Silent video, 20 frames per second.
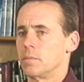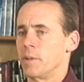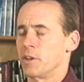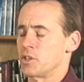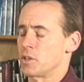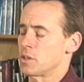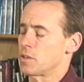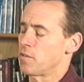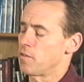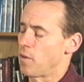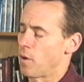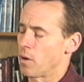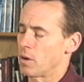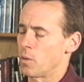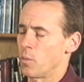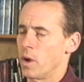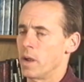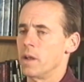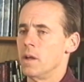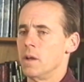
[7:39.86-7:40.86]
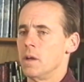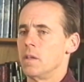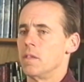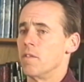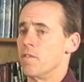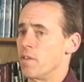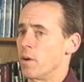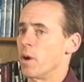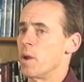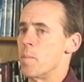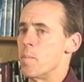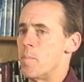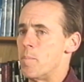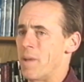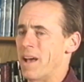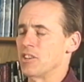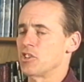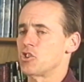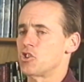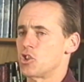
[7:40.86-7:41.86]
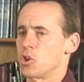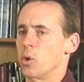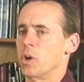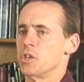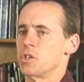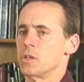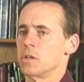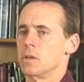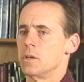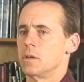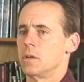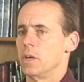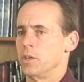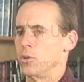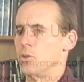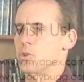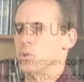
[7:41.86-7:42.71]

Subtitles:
Makes us far and away the very best choice in